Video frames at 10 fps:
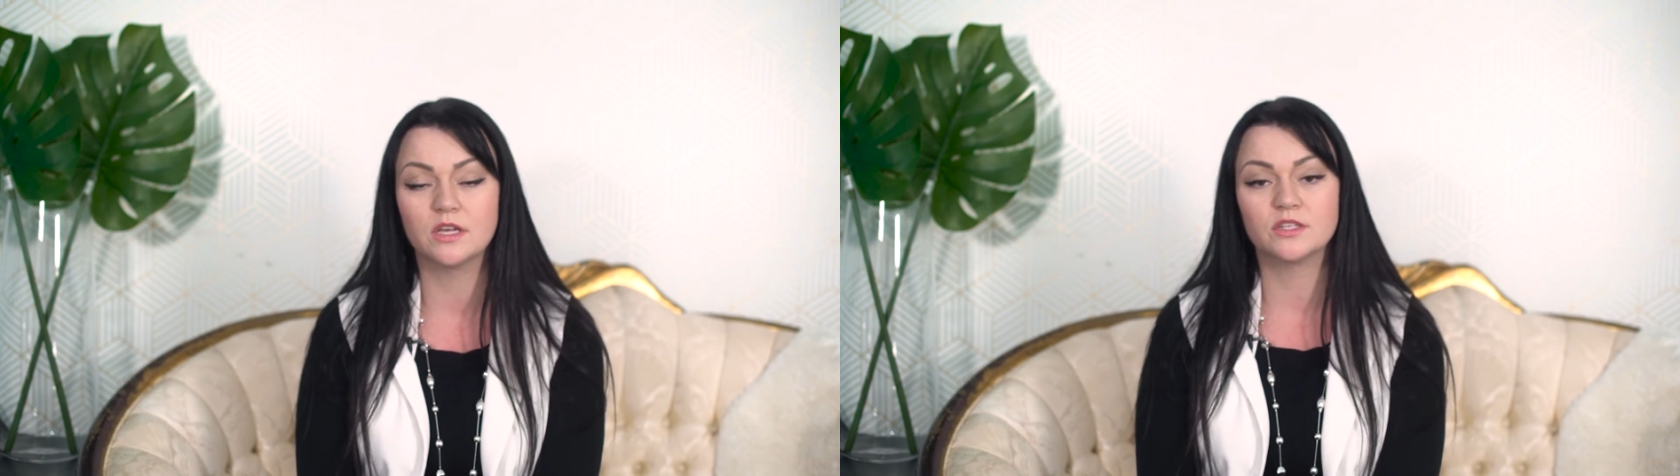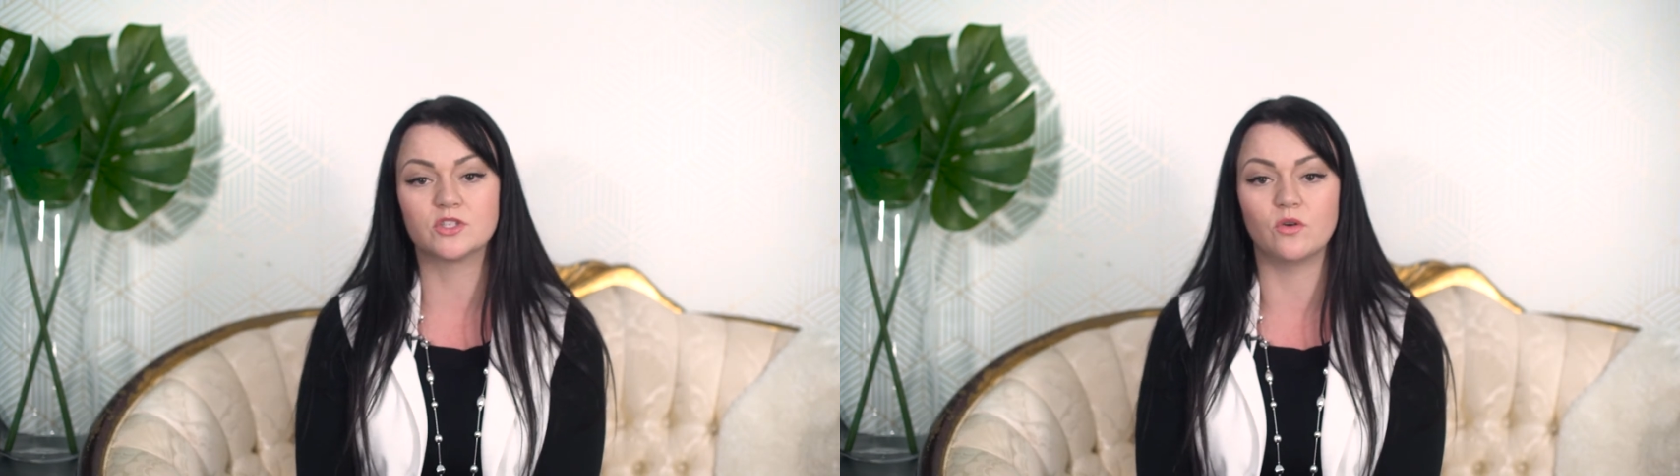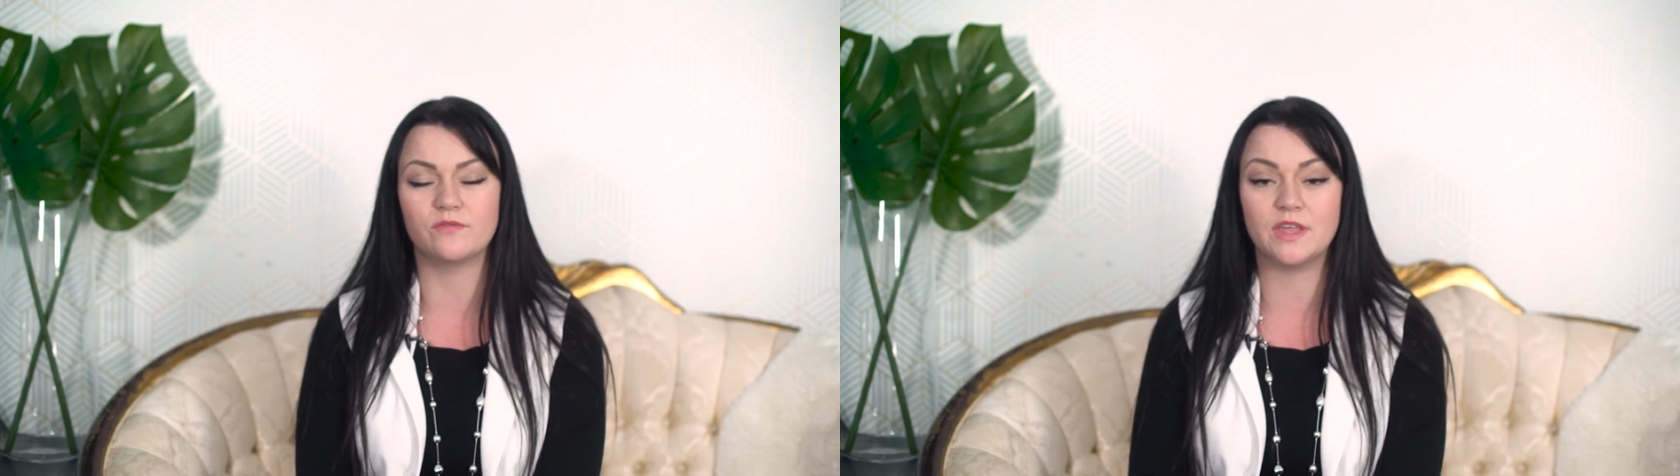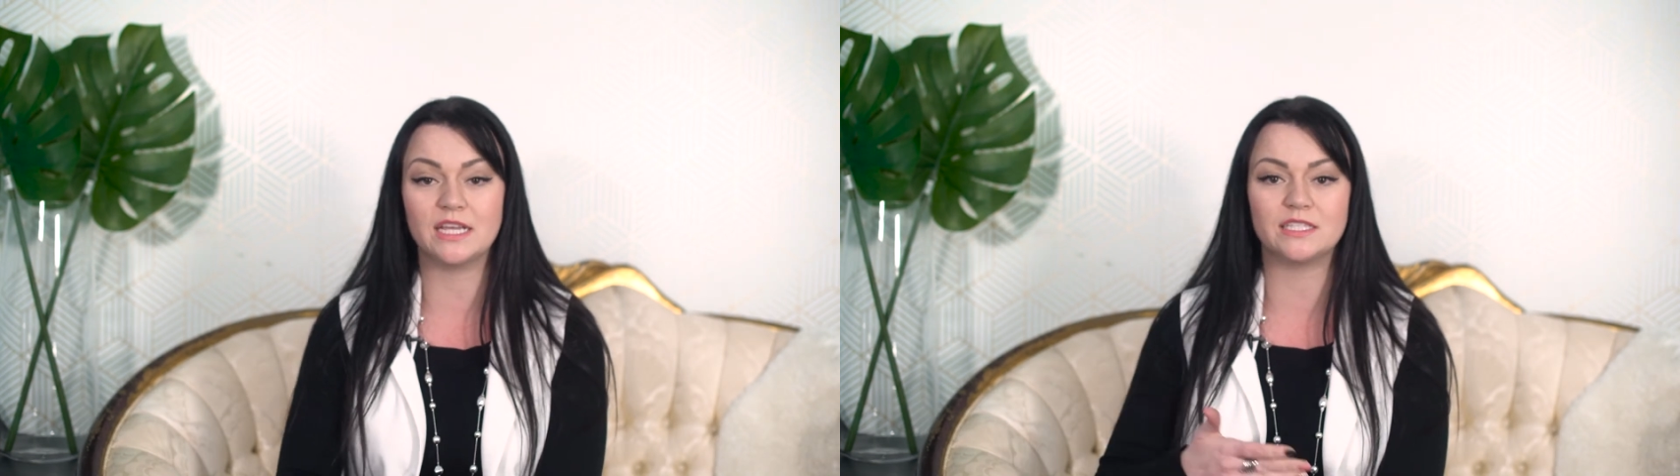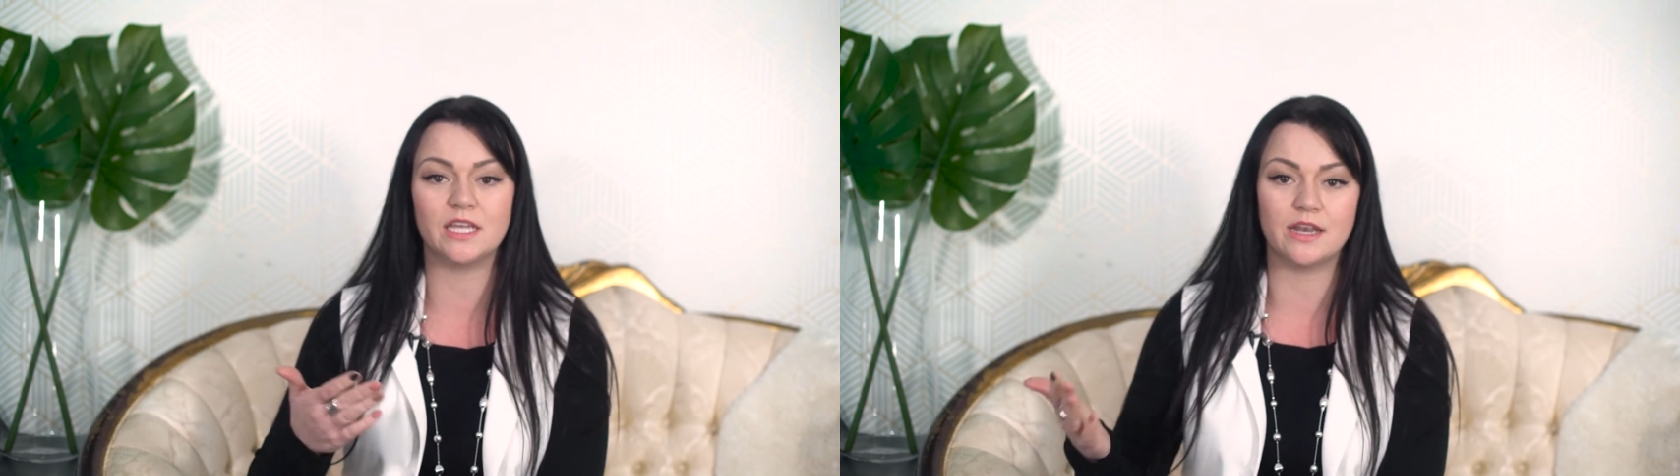So if they
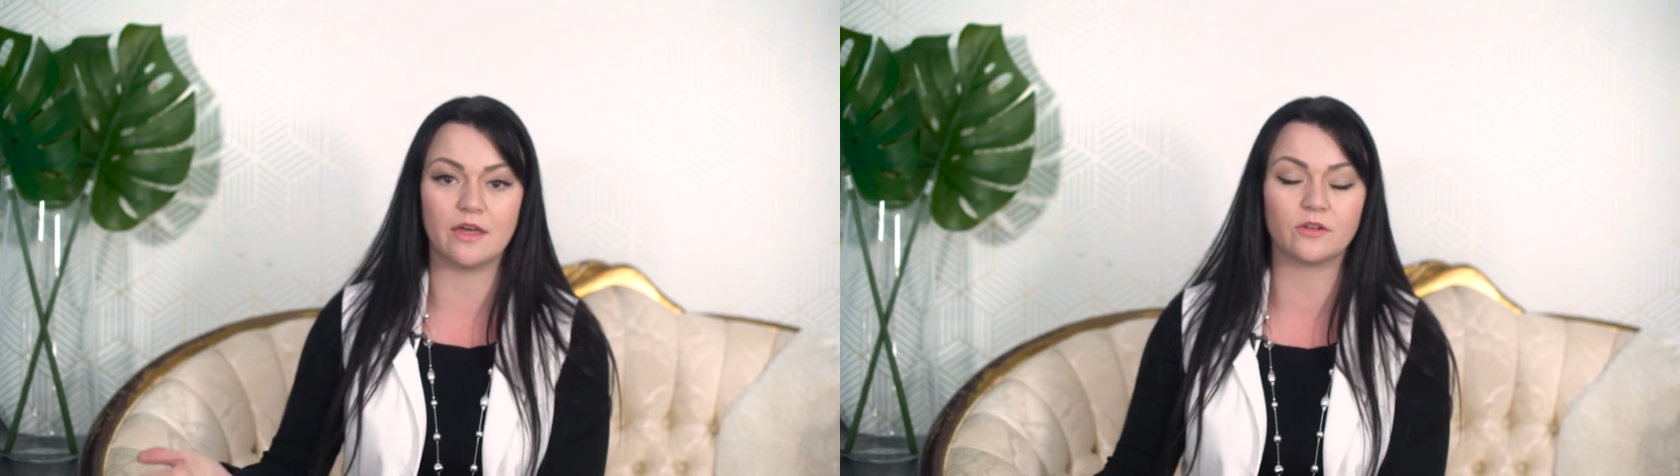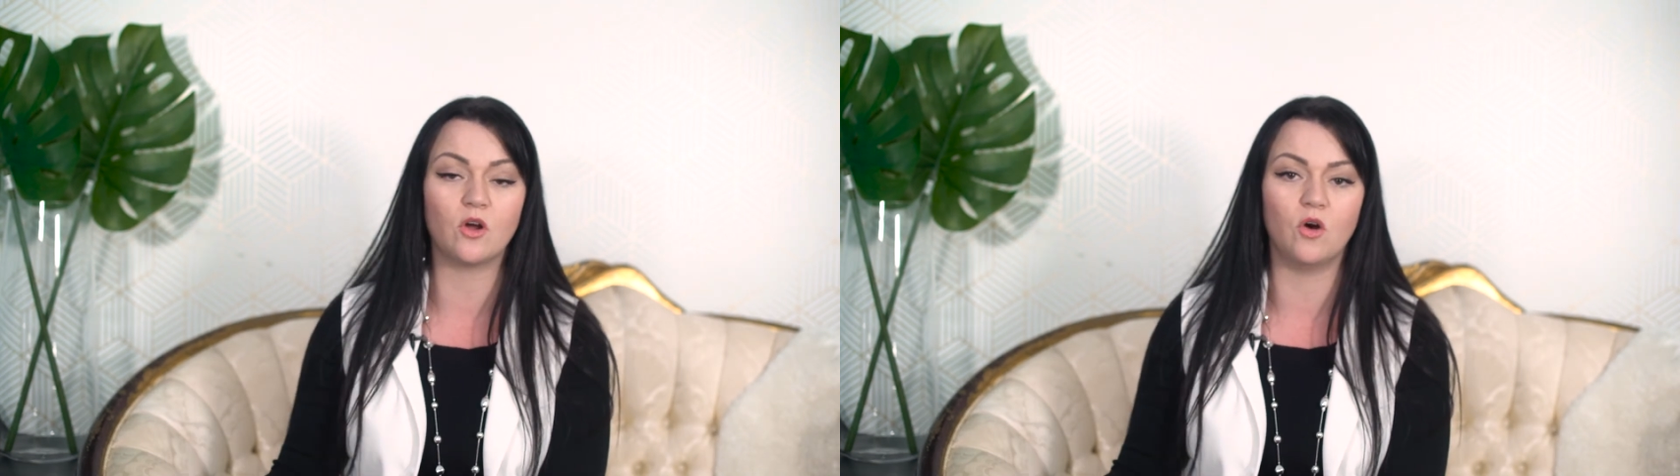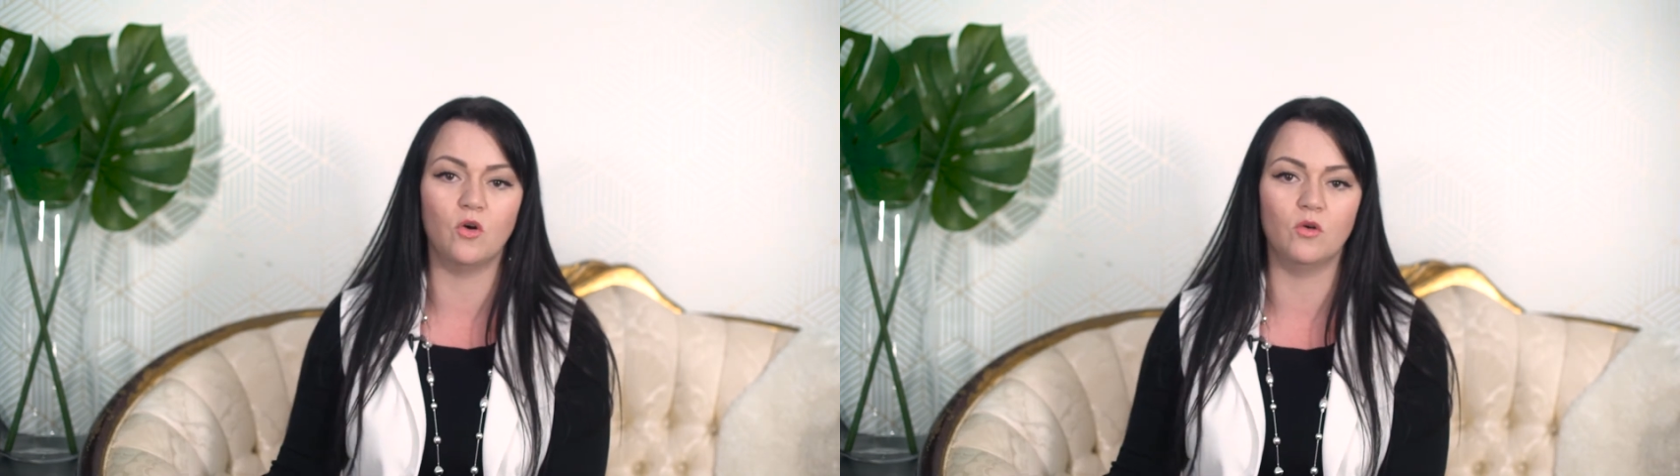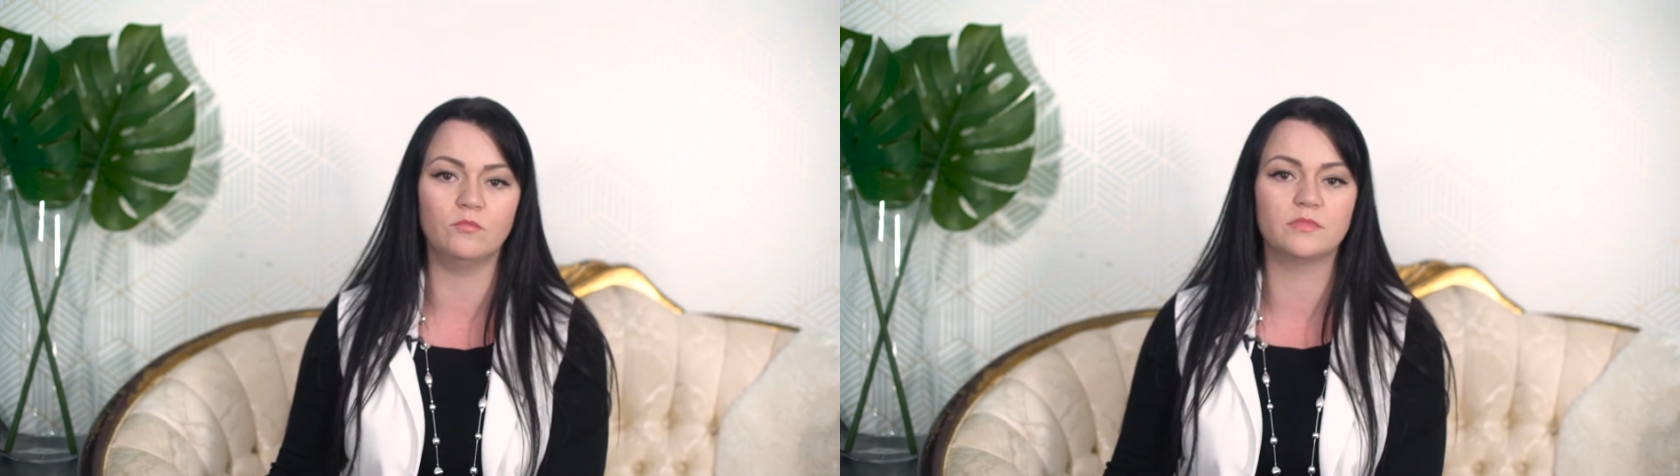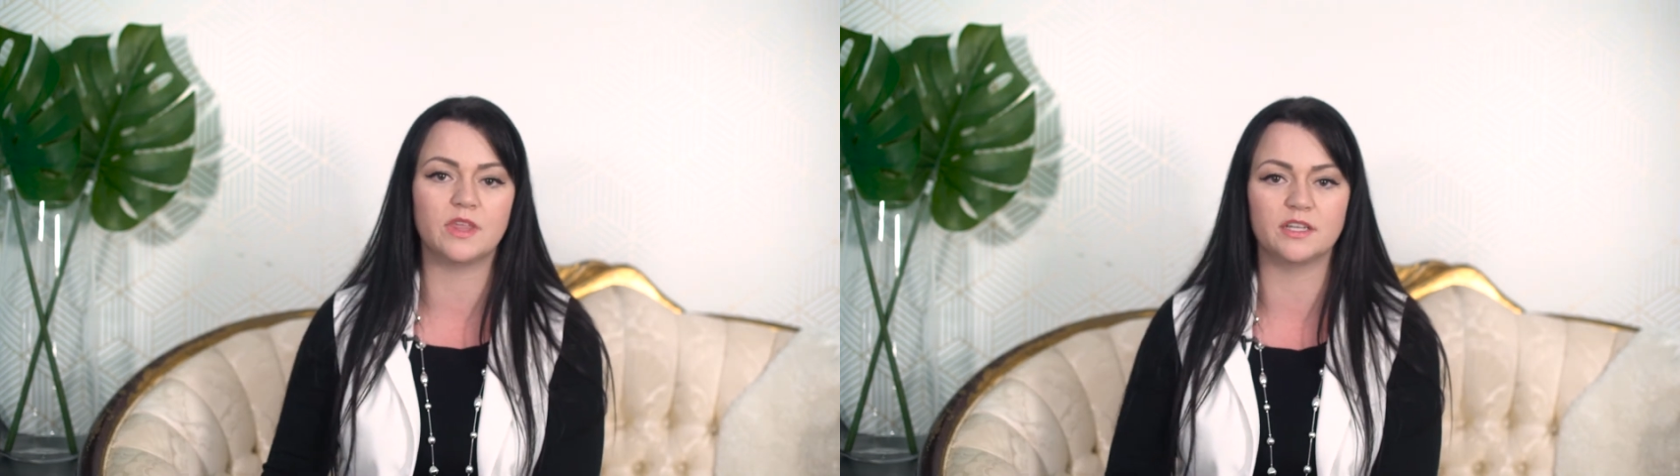see another
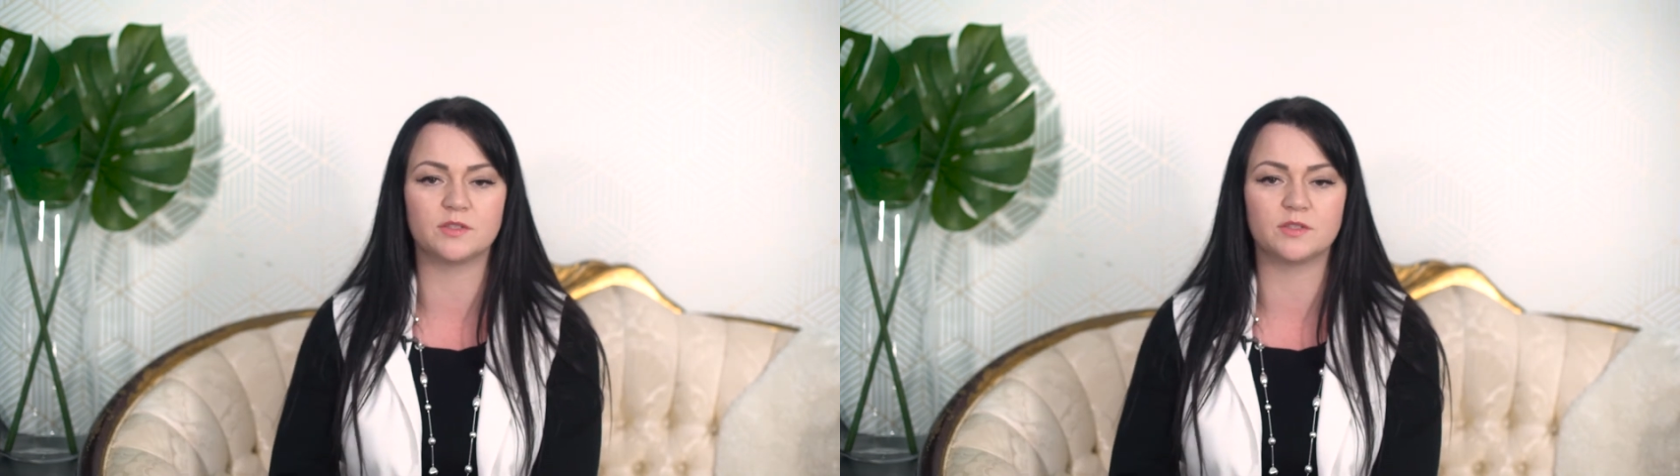home that